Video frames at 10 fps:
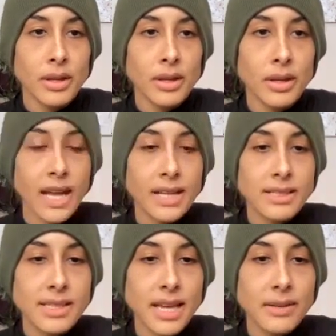And
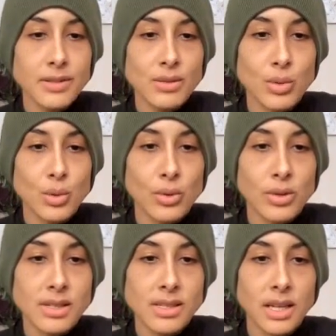again, see how
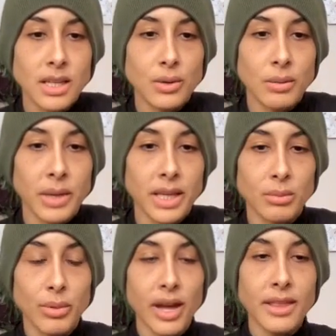smooth and steady you can make
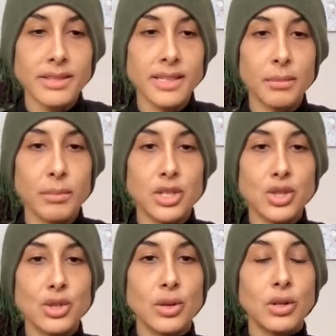the breath. See how
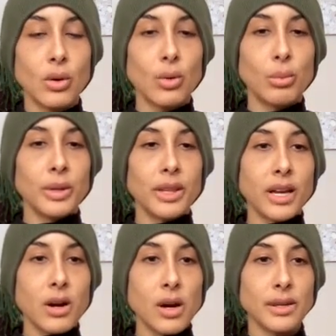much you can open
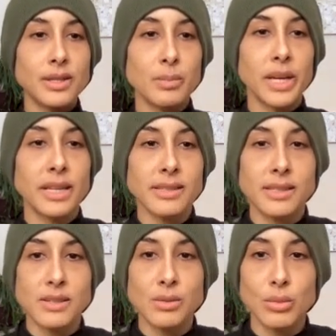that heart
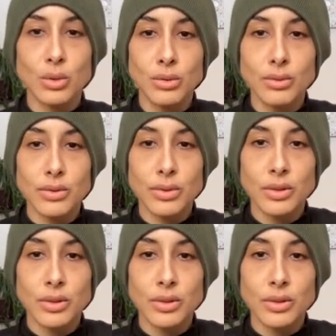space as you move.